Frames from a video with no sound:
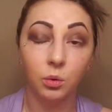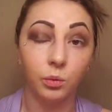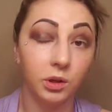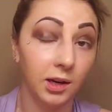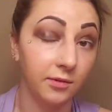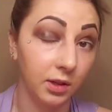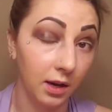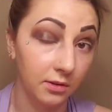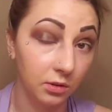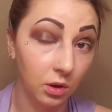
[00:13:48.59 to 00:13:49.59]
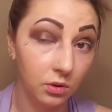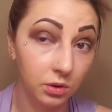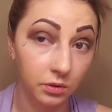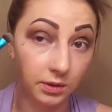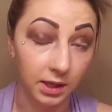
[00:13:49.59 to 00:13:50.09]
When you have your eyes closed,
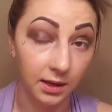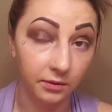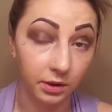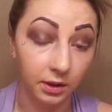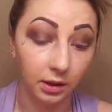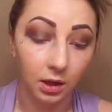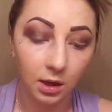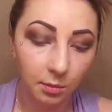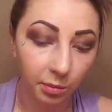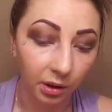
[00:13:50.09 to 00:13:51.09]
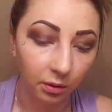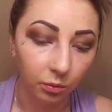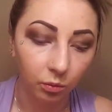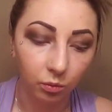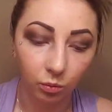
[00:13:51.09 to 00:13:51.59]
you see everything, but
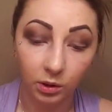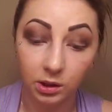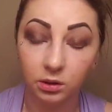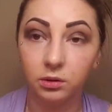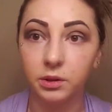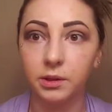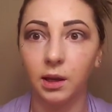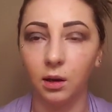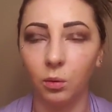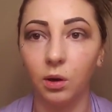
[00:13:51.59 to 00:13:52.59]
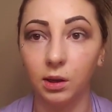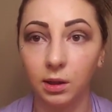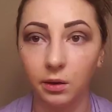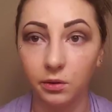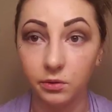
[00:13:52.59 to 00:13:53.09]
when you're just kind of
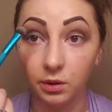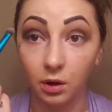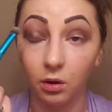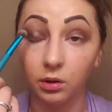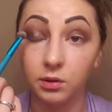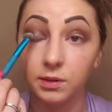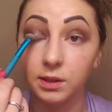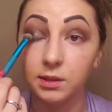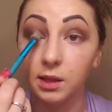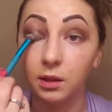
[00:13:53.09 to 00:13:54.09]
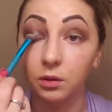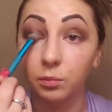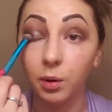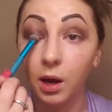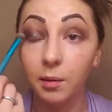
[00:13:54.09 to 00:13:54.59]
walking down the street, all you see is that little
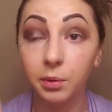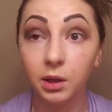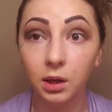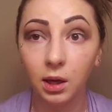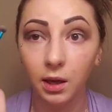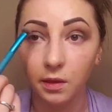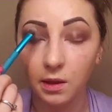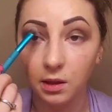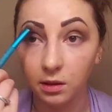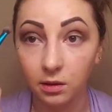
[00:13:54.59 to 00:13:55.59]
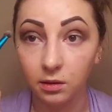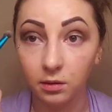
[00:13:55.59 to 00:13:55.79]
pop, and then